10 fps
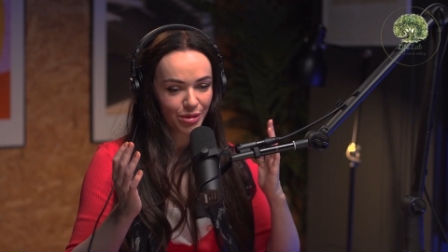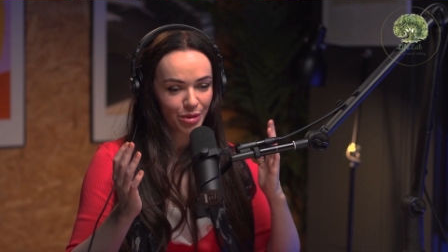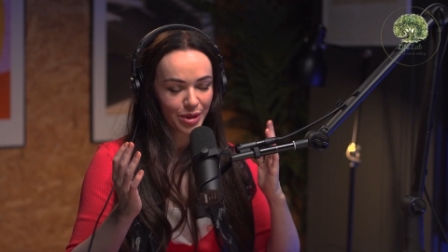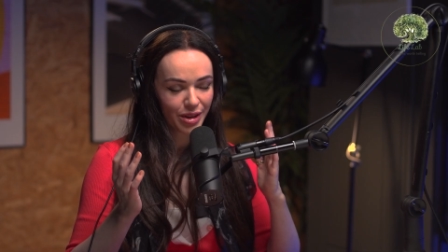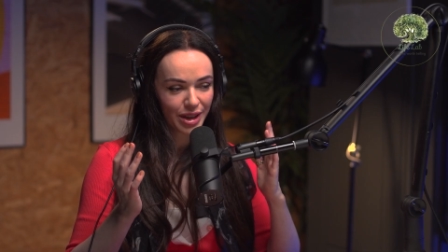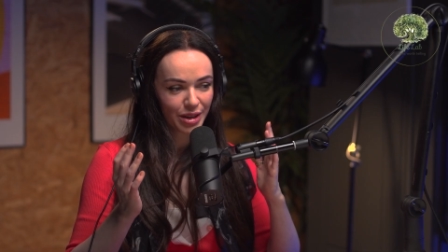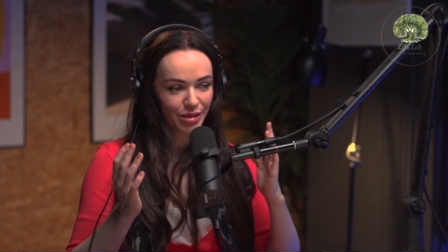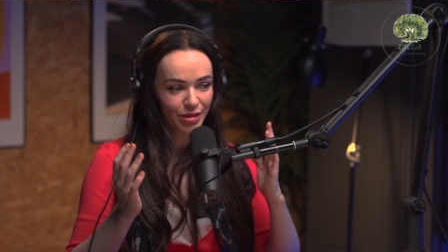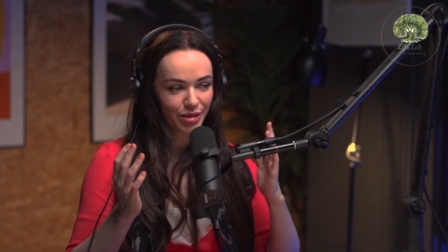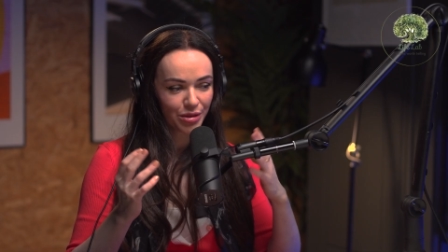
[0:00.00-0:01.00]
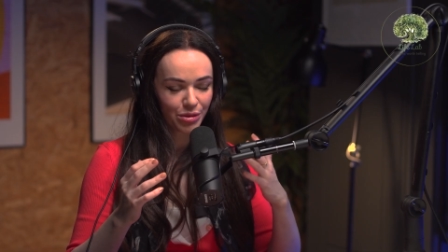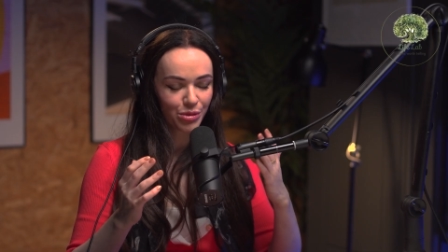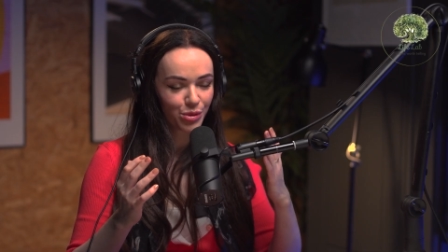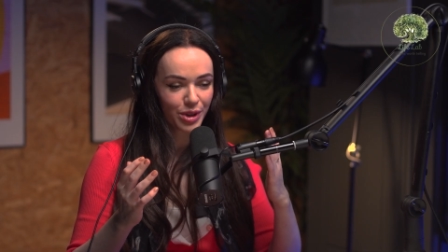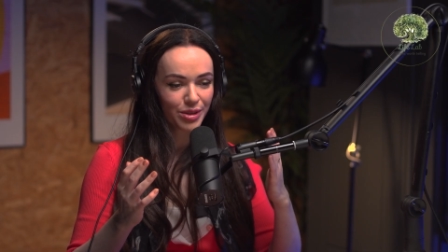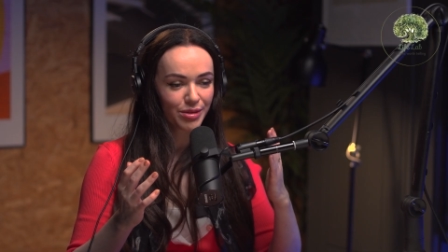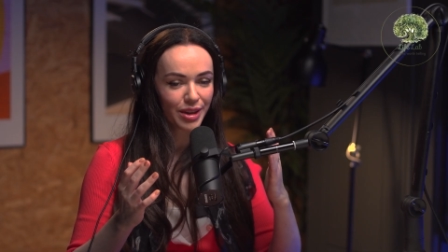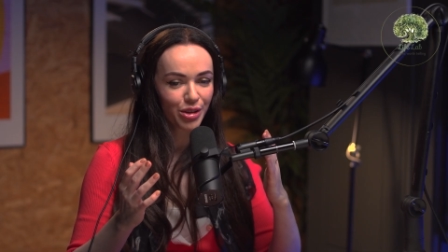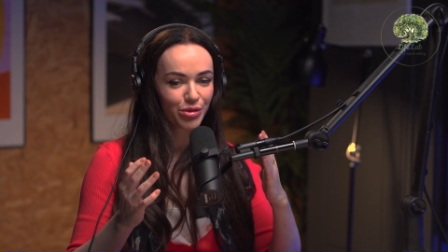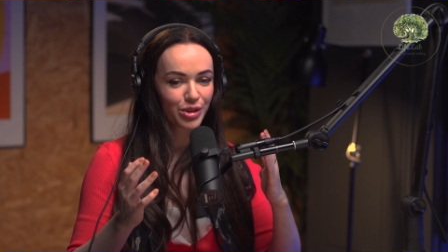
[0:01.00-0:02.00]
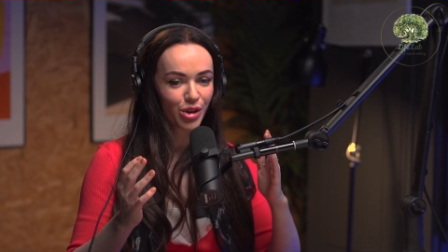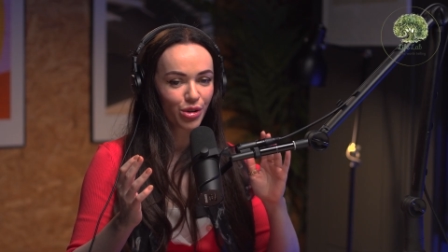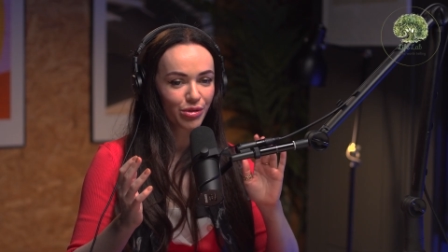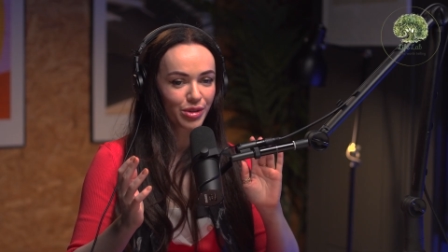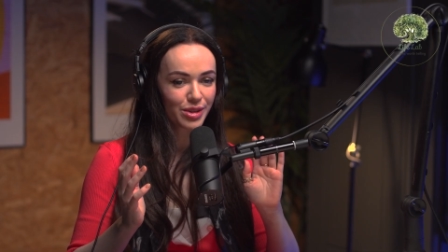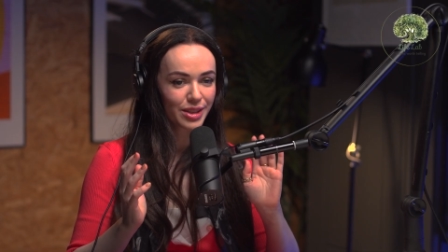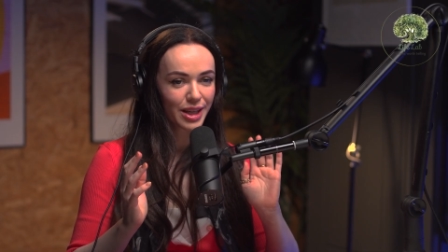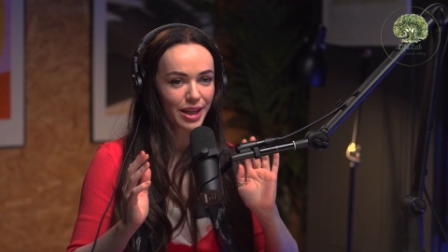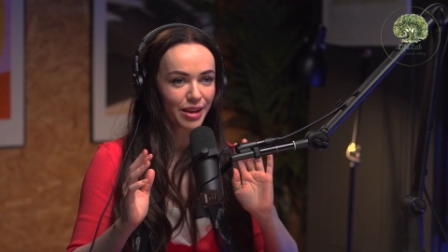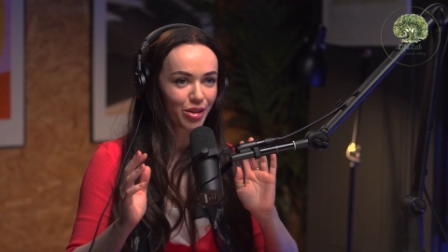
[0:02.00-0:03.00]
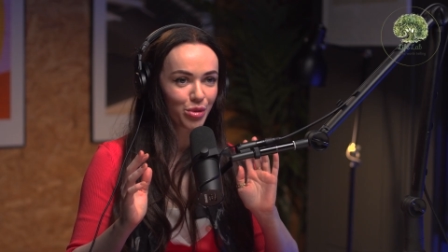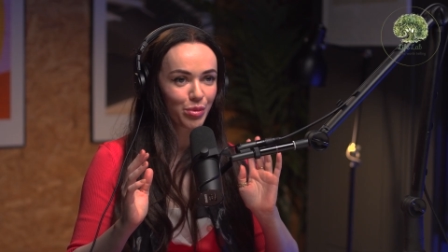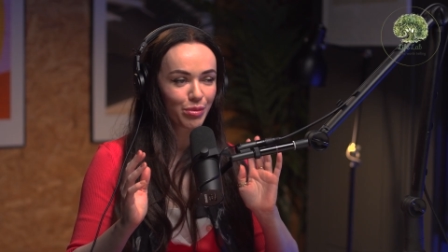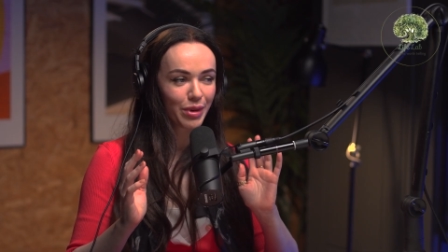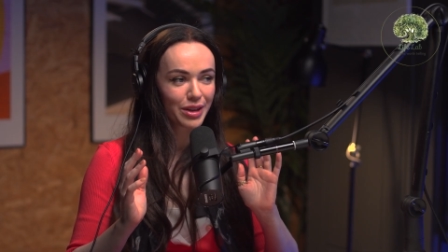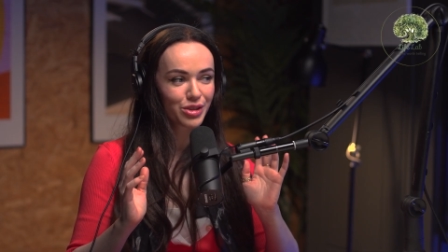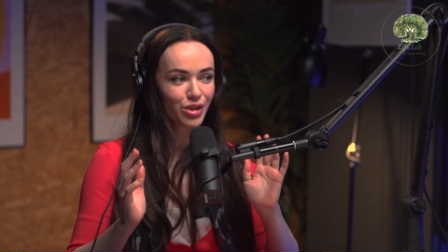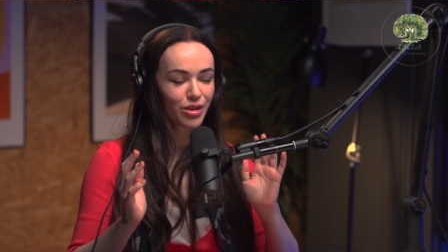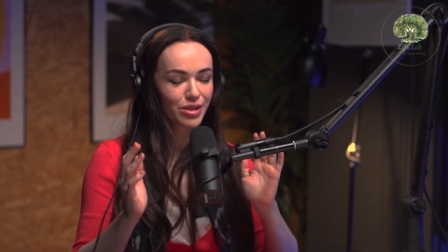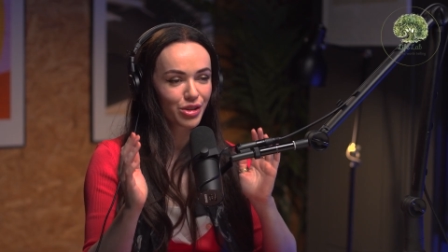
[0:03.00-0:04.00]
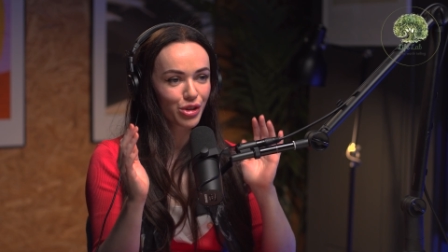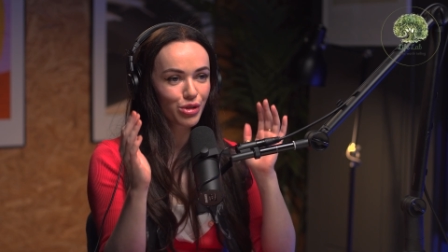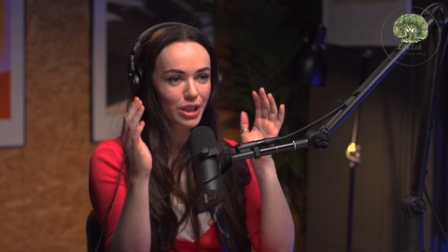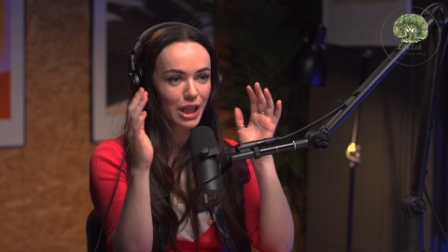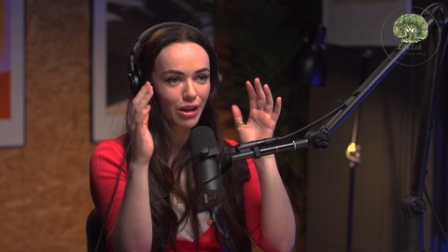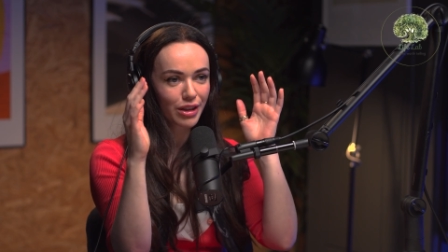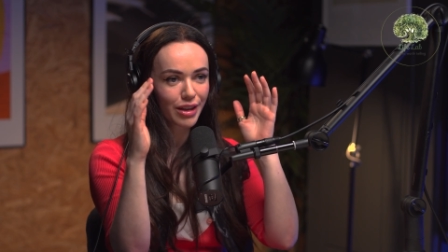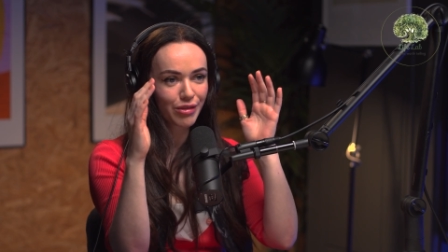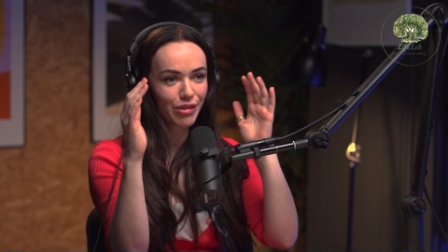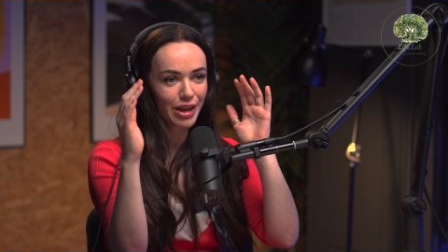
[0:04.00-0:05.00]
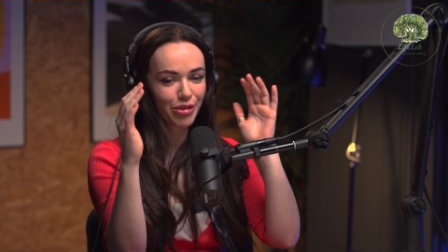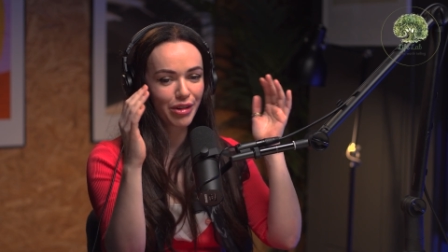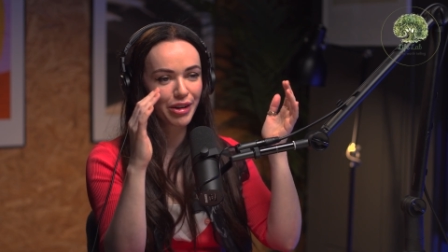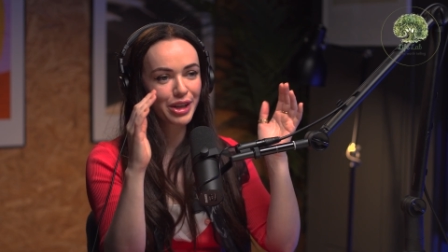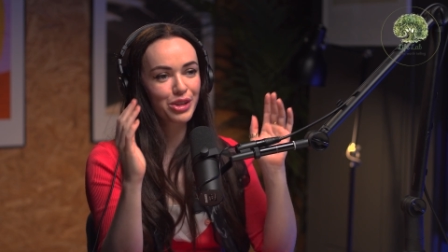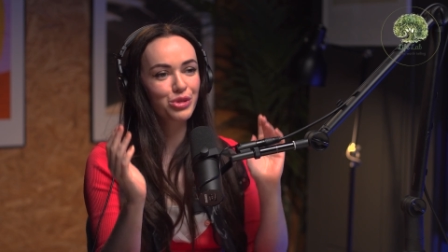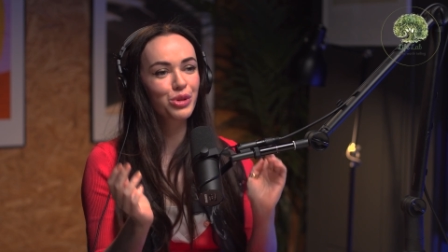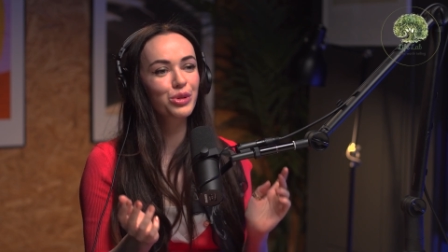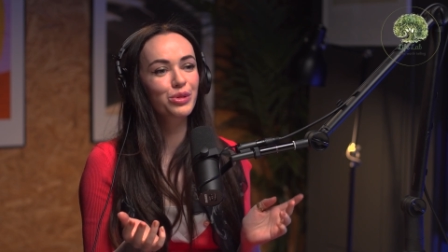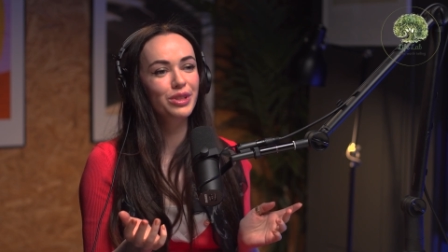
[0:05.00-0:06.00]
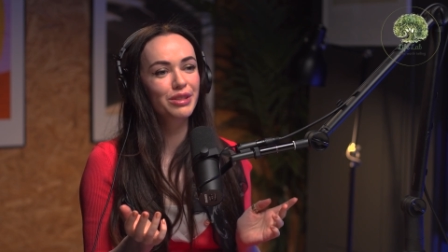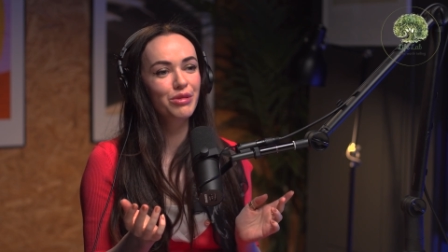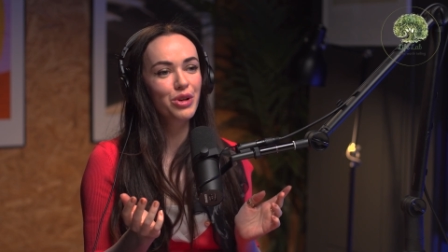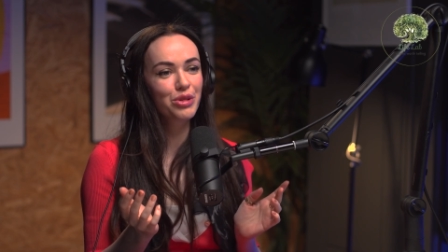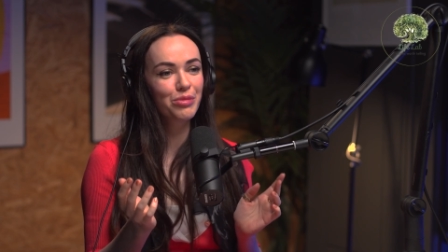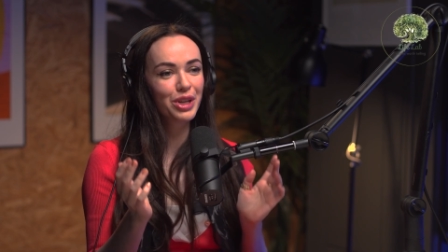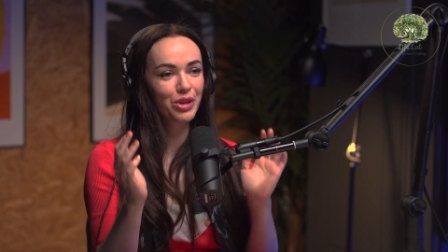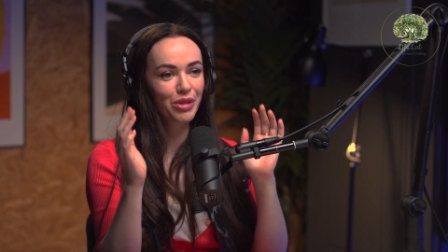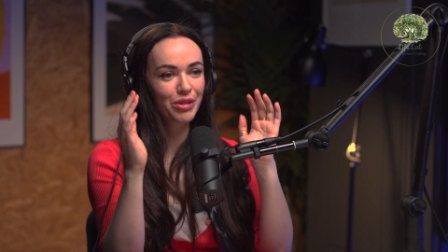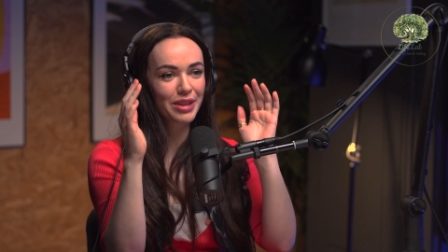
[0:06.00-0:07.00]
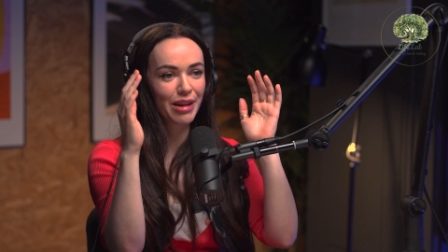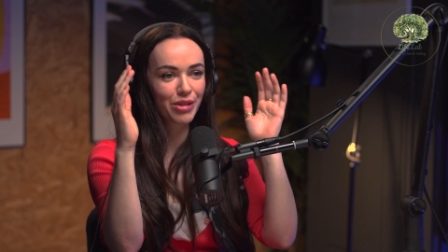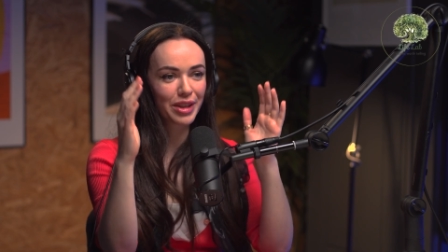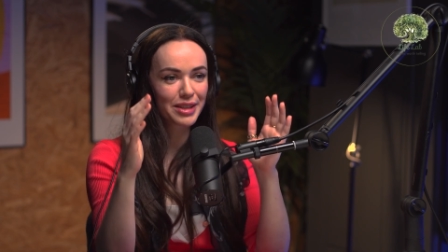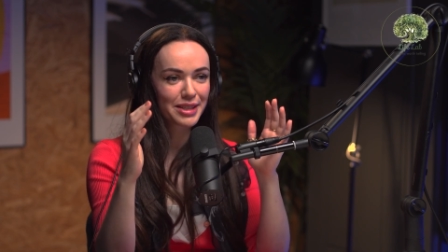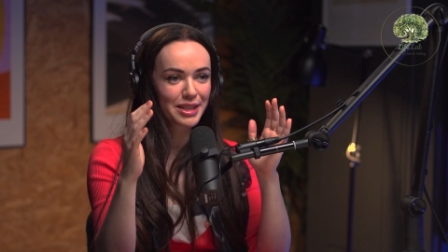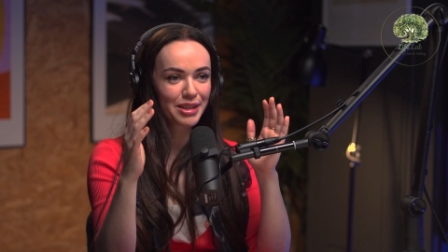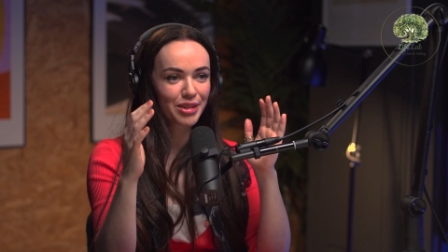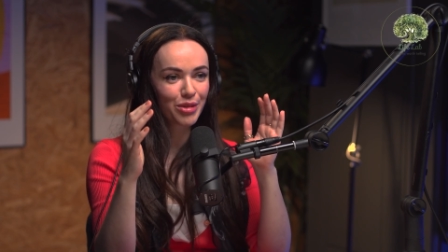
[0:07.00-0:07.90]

I mean, I can when you think of photographers taking their best shots, they're usually like in a very controlled environment. You know, they're, everything's still.